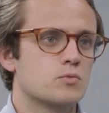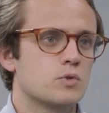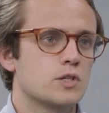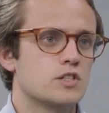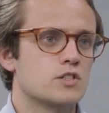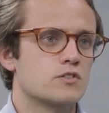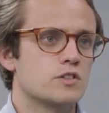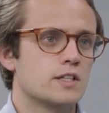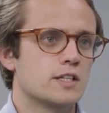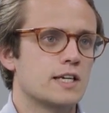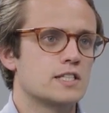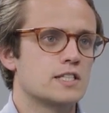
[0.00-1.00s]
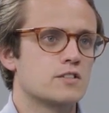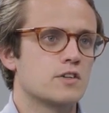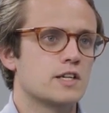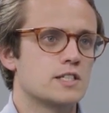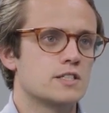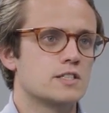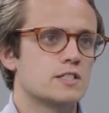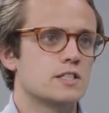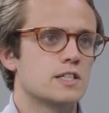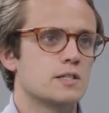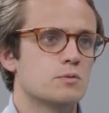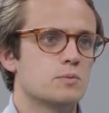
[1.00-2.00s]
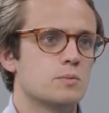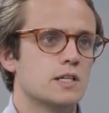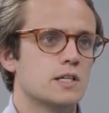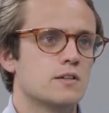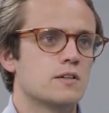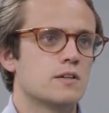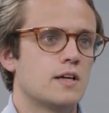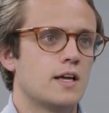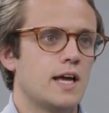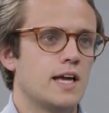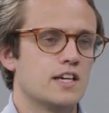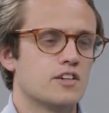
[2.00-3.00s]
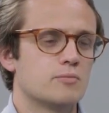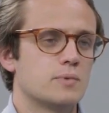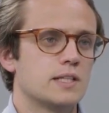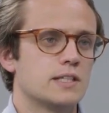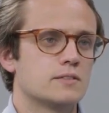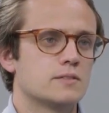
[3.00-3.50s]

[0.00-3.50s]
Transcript: which in the case of HCC would be AFP.